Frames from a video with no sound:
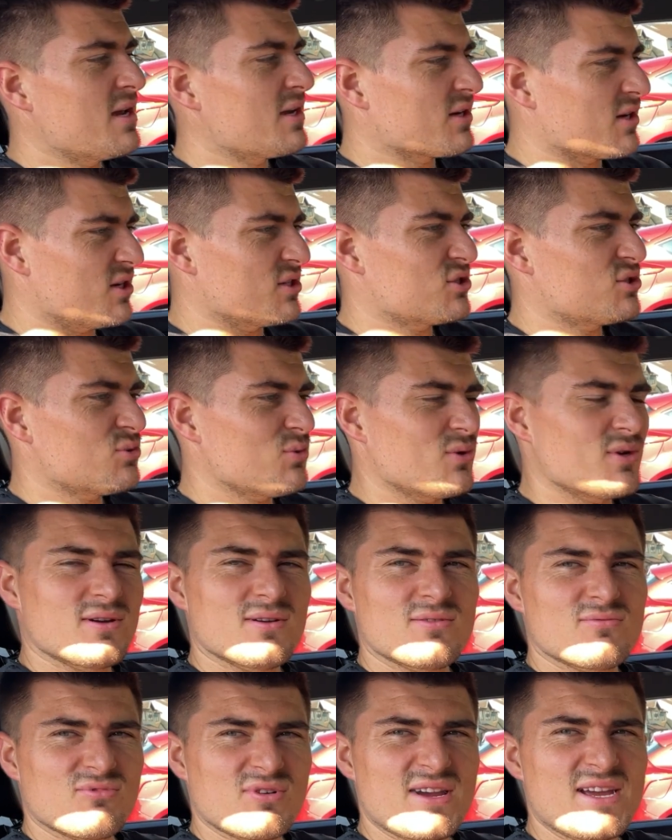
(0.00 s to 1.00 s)
Guys, I just want
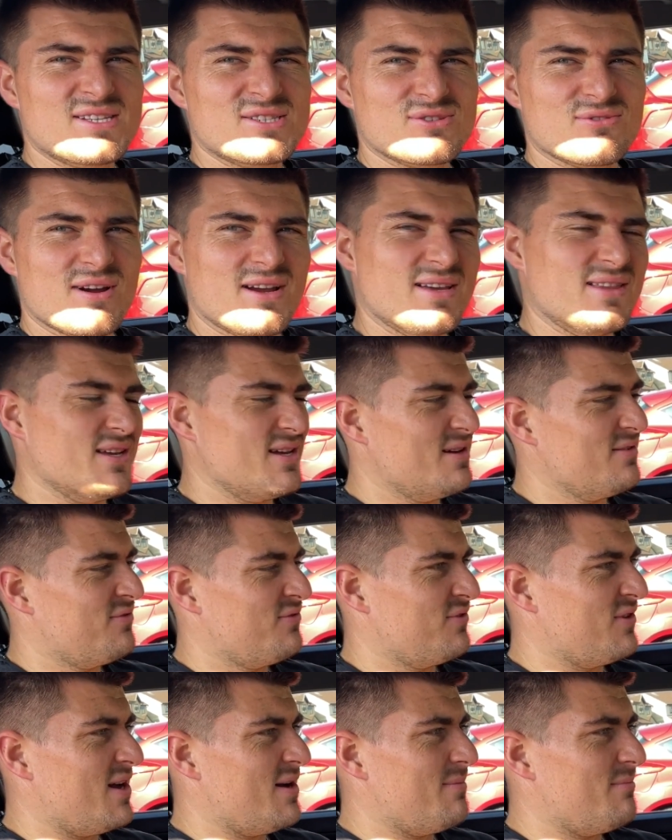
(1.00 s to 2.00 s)
to reiterate that
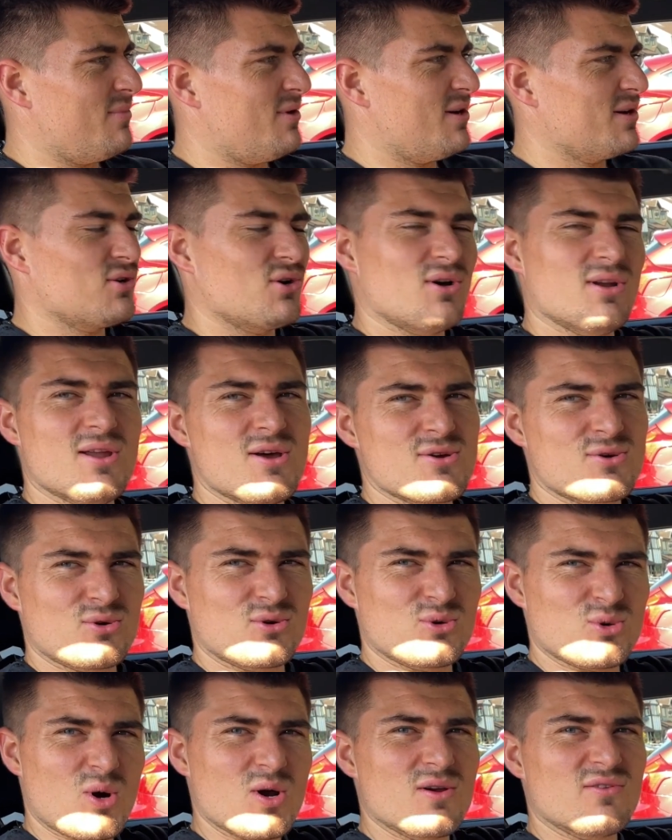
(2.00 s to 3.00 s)
if I got a local
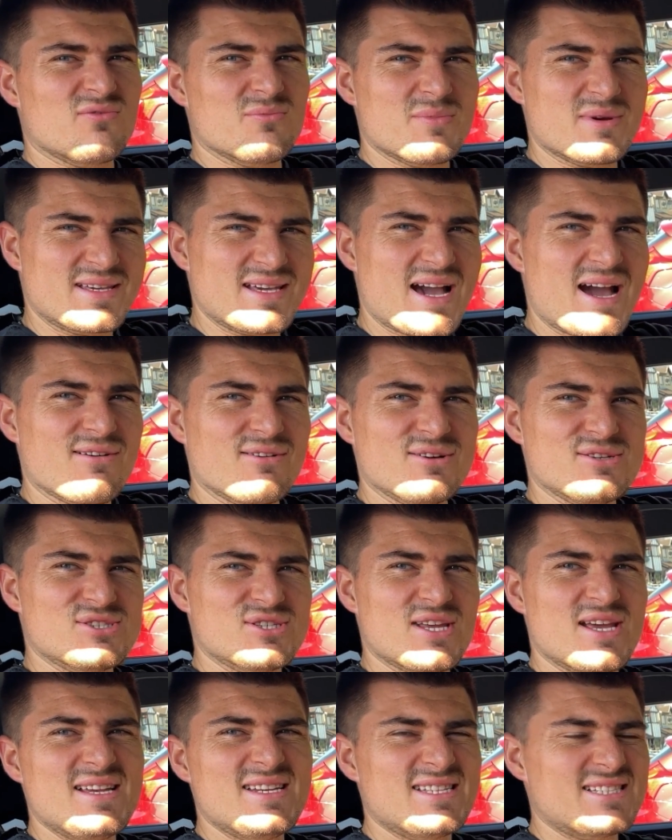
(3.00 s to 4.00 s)
quote from a garage,
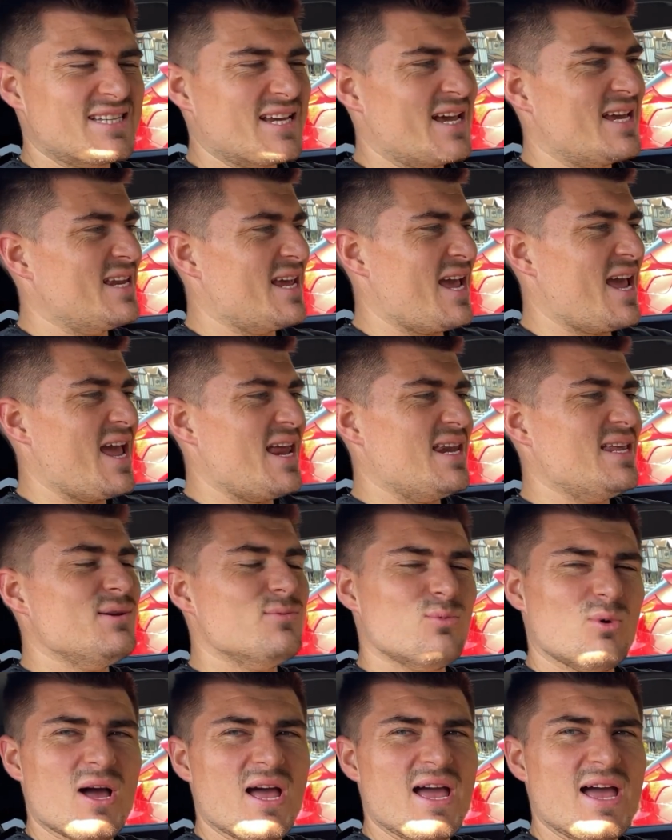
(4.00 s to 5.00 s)
they said
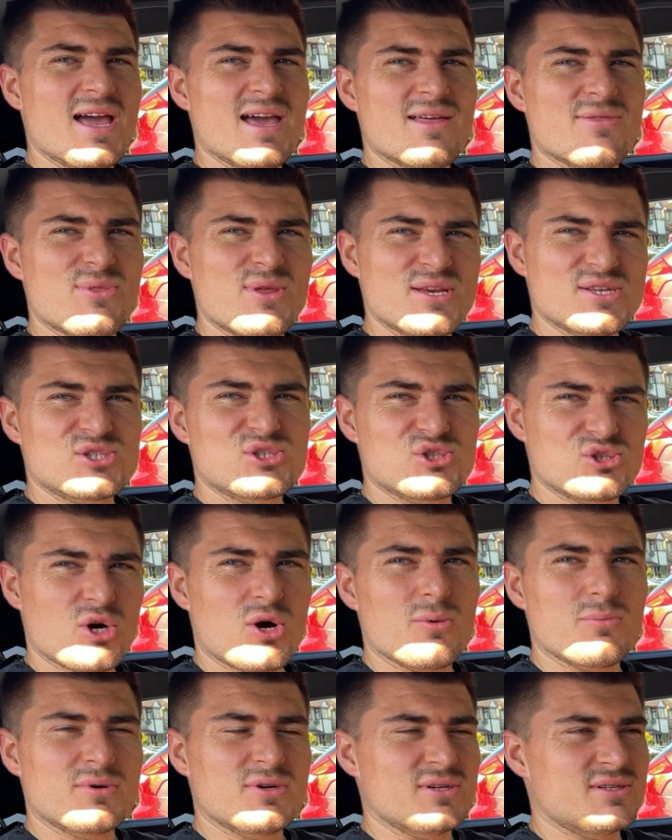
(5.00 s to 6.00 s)
anywhere this
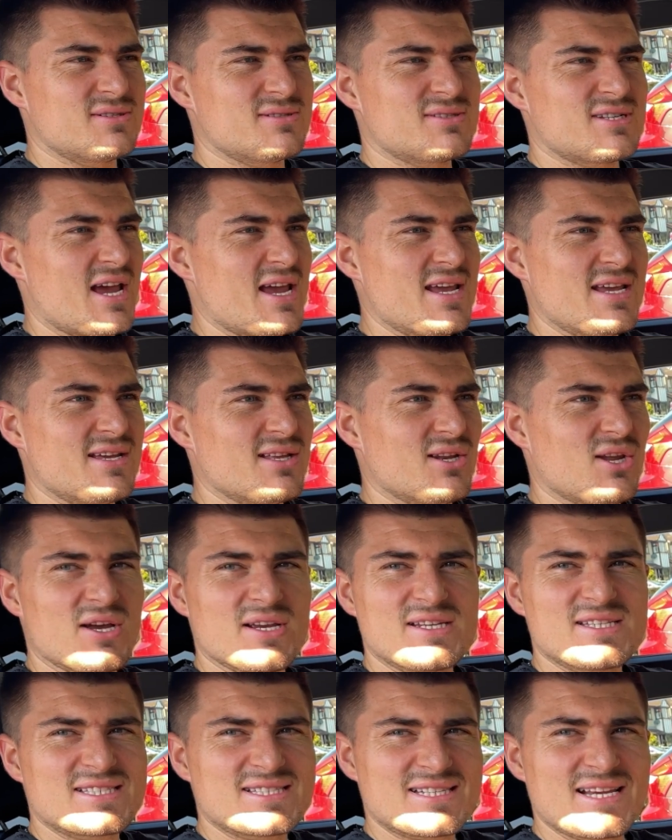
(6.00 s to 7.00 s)
job could take
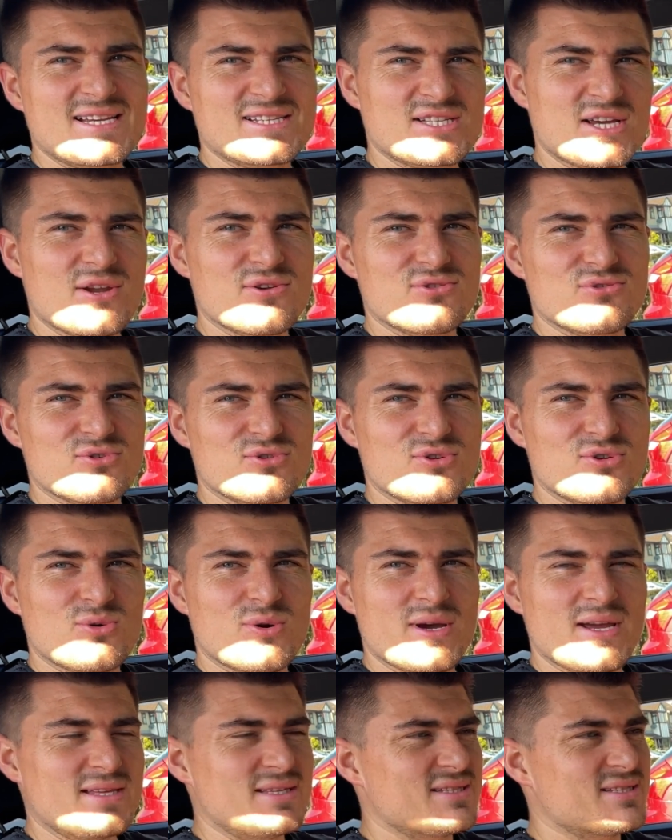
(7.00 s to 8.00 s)
like 600
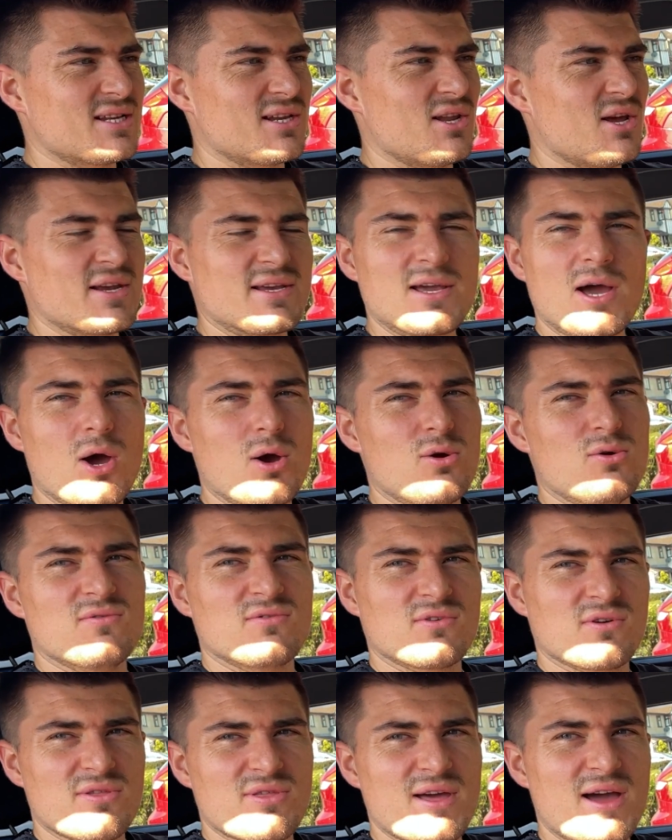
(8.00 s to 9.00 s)
quid to like
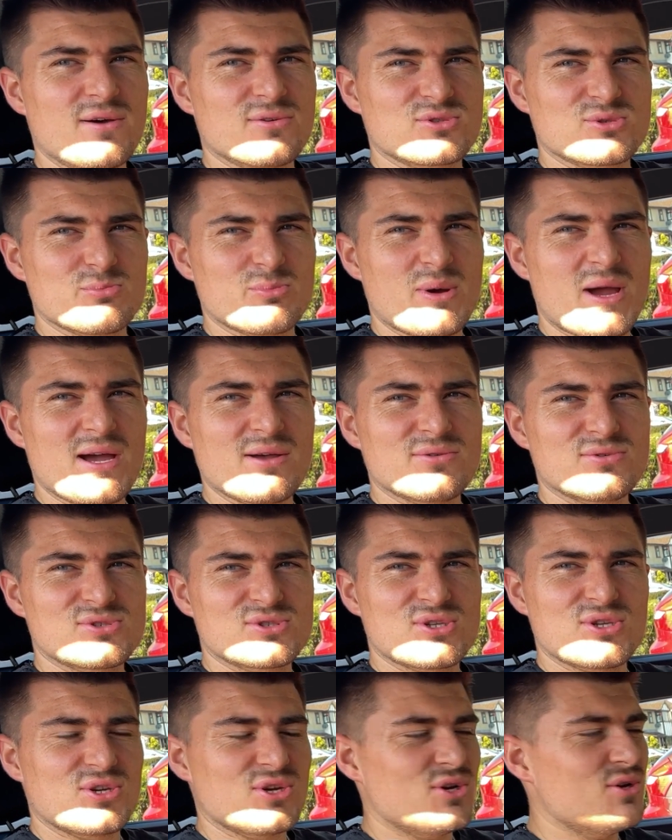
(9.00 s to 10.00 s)
over
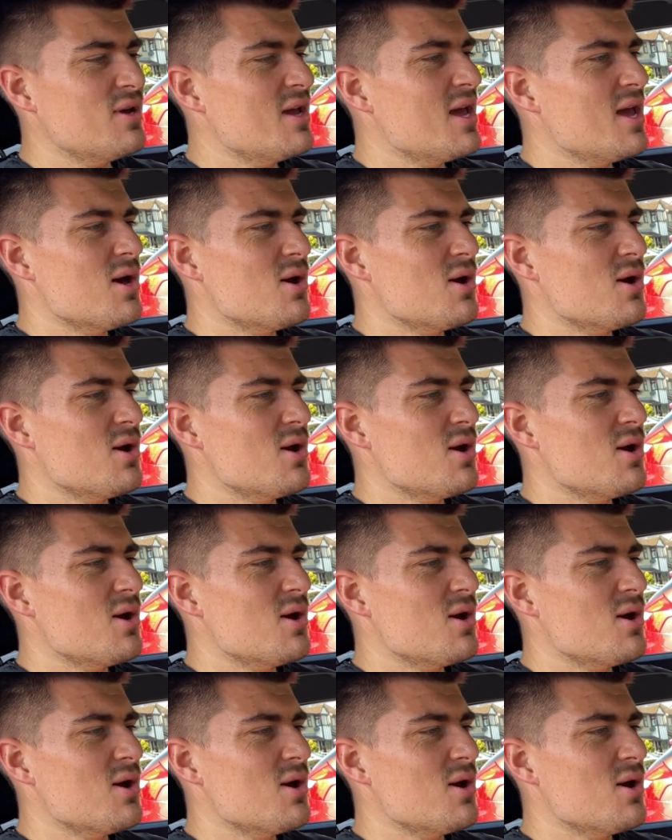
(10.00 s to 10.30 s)
£1,000 to do.